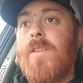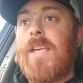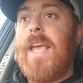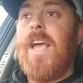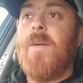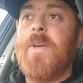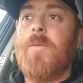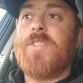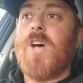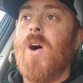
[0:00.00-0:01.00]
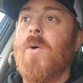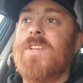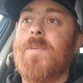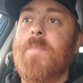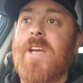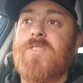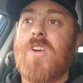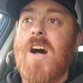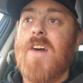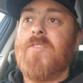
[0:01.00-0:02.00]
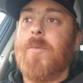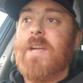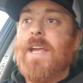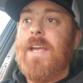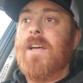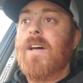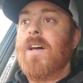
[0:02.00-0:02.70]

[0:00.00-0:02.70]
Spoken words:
Canby was always a big draw for me,